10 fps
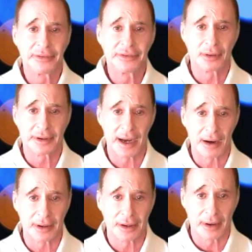And so
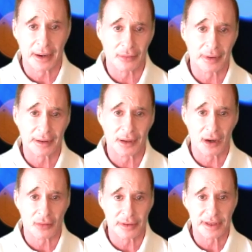Cary Grant went
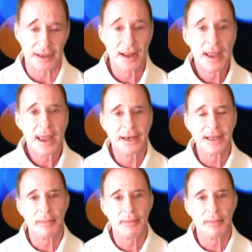along with it. And he